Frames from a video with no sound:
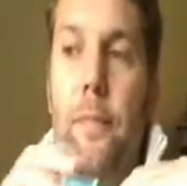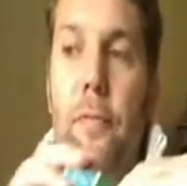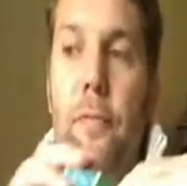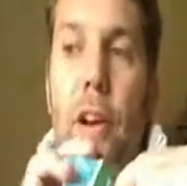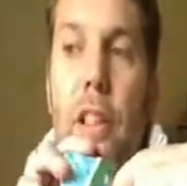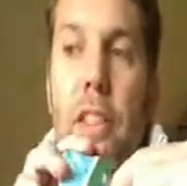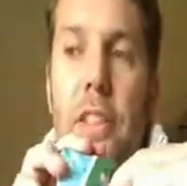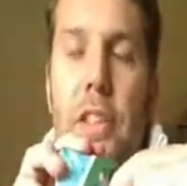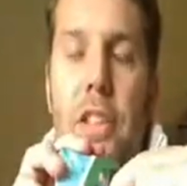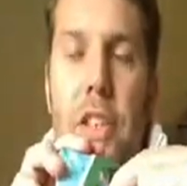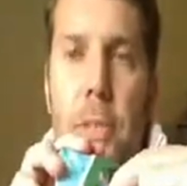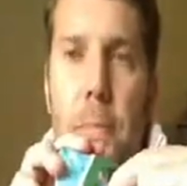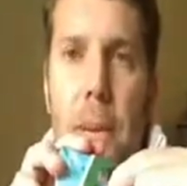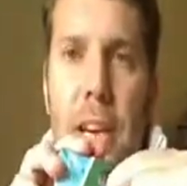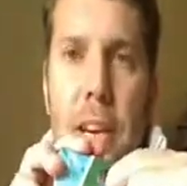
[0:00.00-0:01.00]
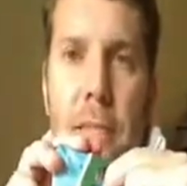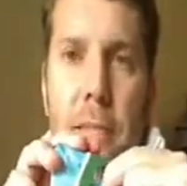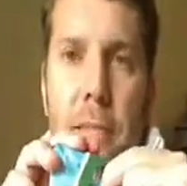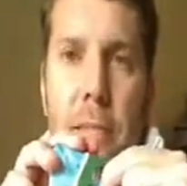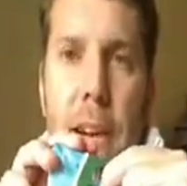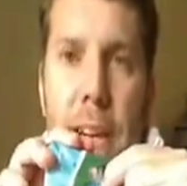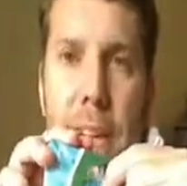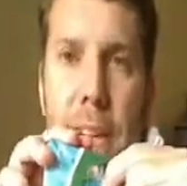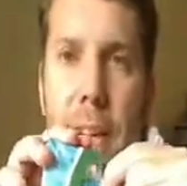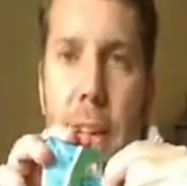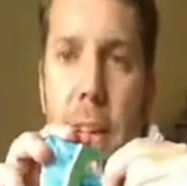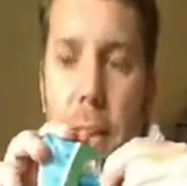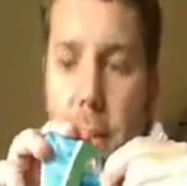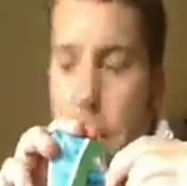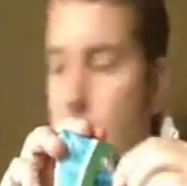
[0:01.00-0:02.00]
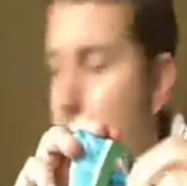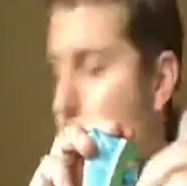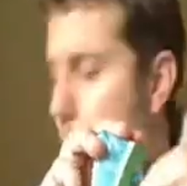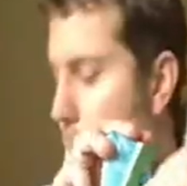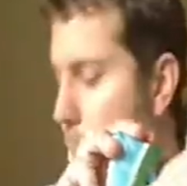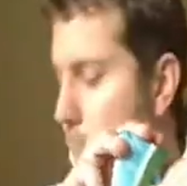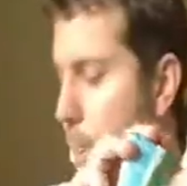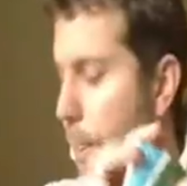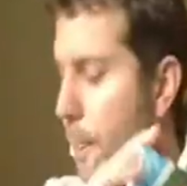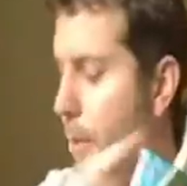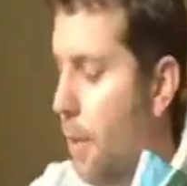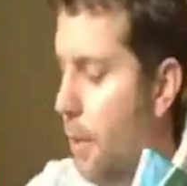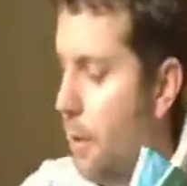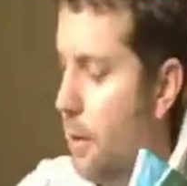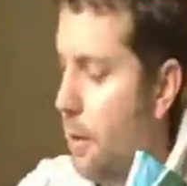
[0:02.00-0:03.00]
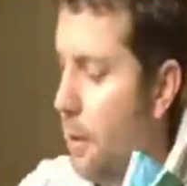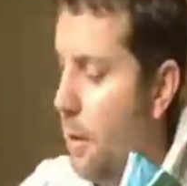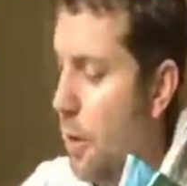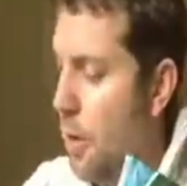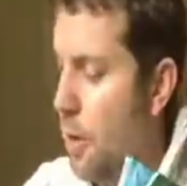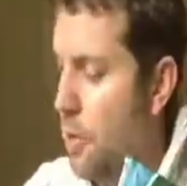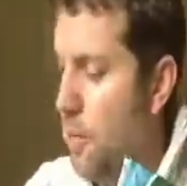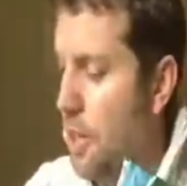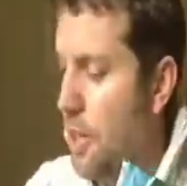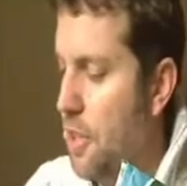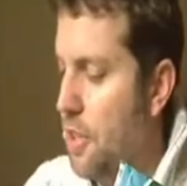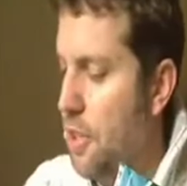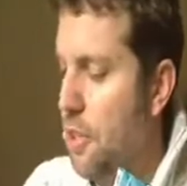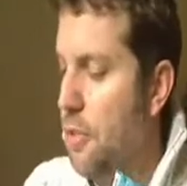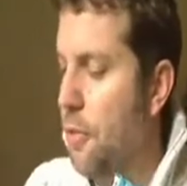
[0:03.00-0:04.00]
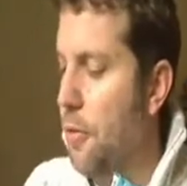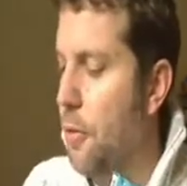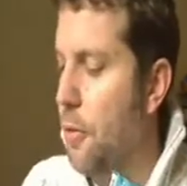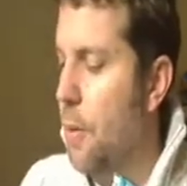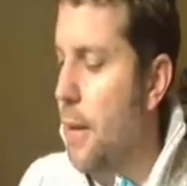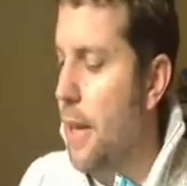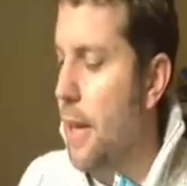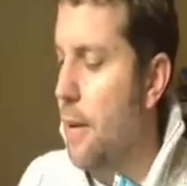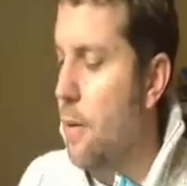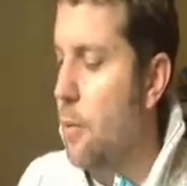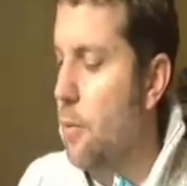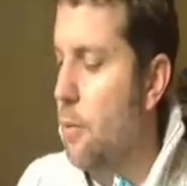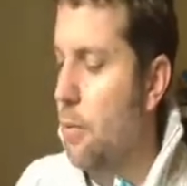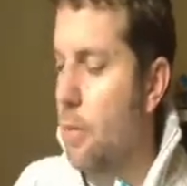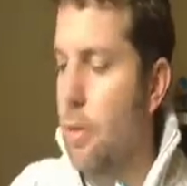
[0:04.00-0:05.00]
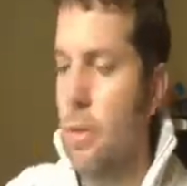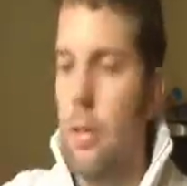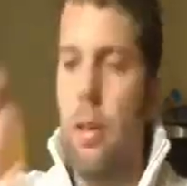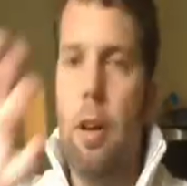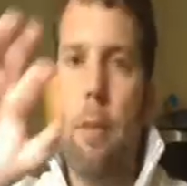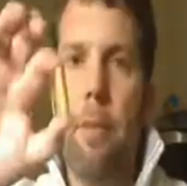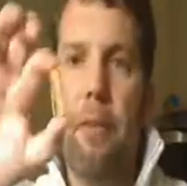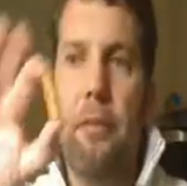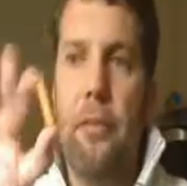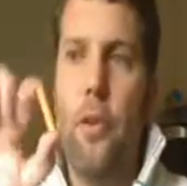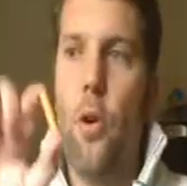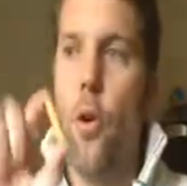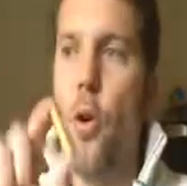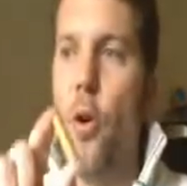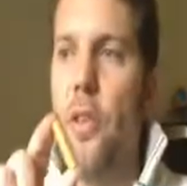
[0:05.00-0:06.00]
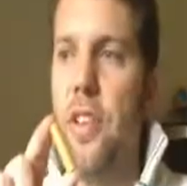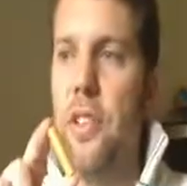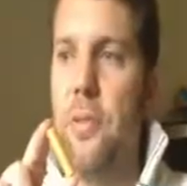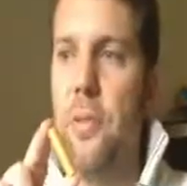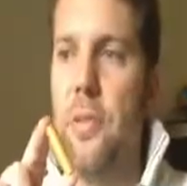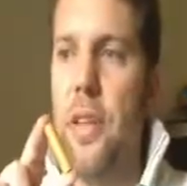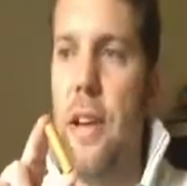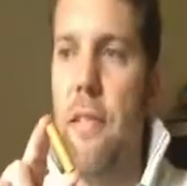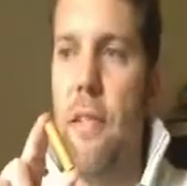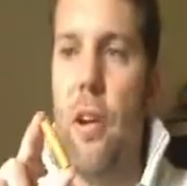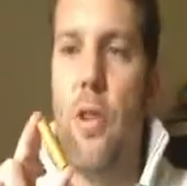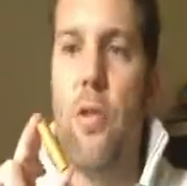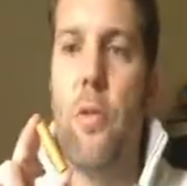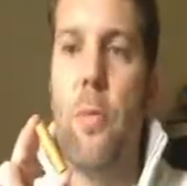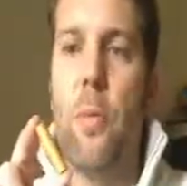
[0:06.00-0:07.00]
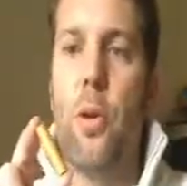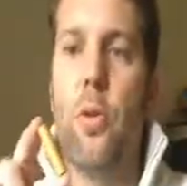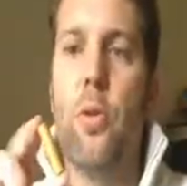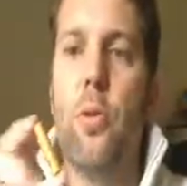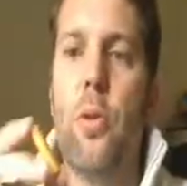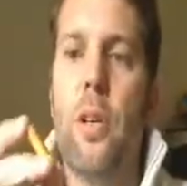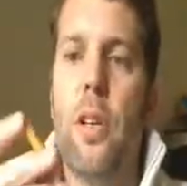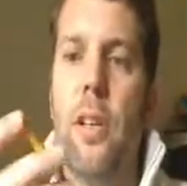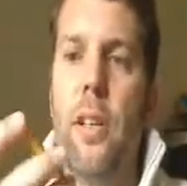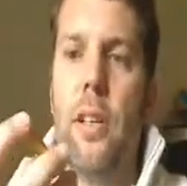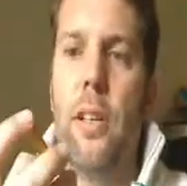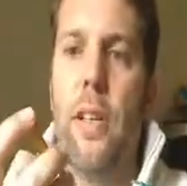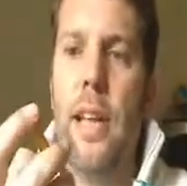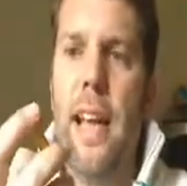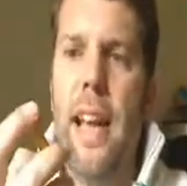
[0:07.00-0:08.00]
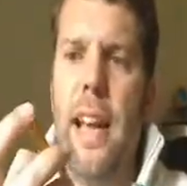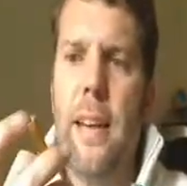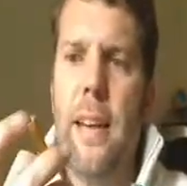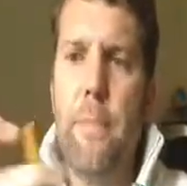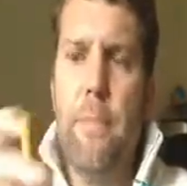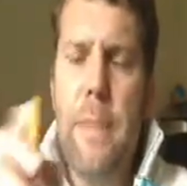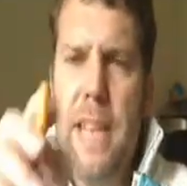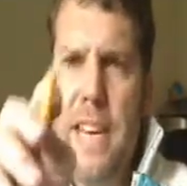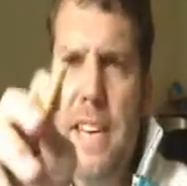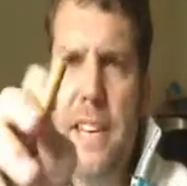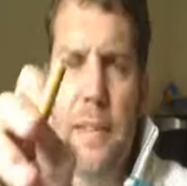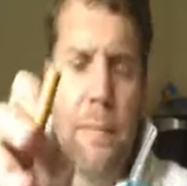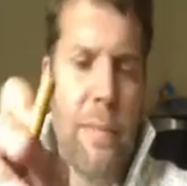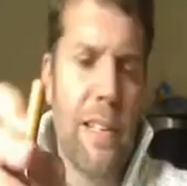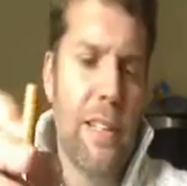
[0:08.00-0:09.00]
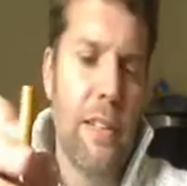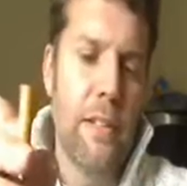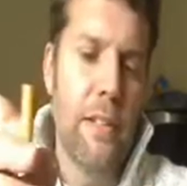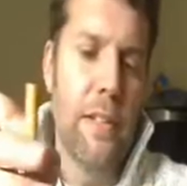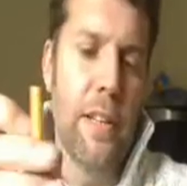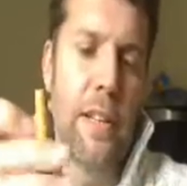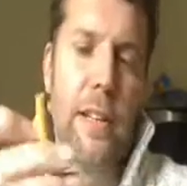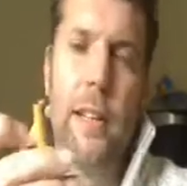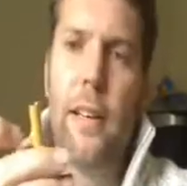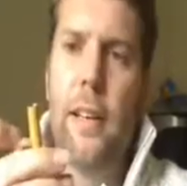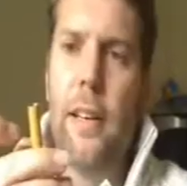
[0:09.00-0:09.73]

rather than just being a regular cartridge just falling out like before, this was their old model, and they had a medium written on there.